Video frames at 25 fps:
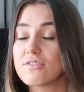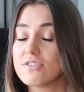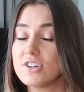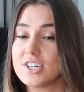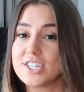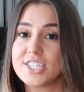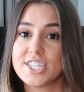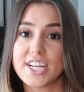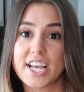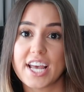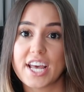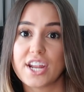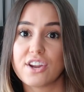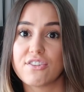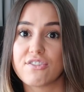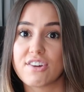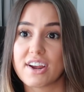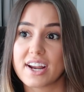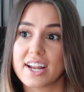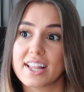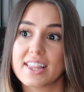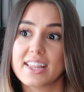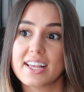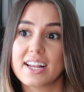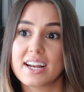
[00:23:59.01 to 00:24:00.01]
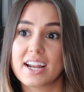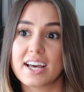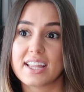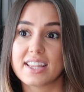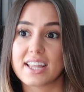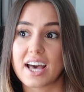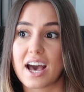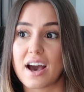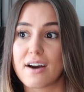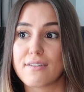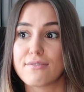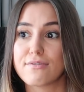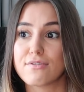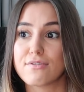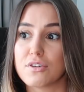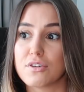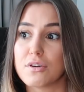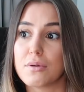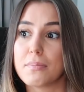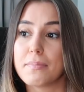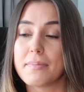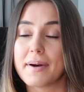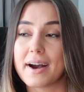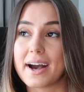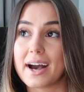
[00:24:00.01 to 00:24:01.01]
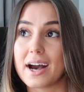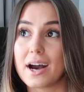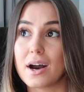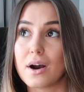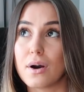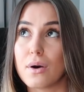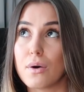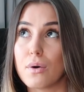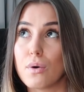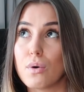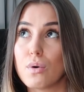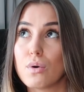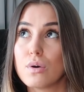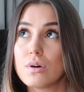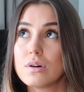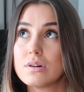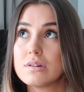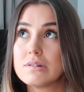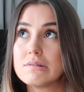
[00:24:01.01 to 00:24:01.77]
or gin or anything like that about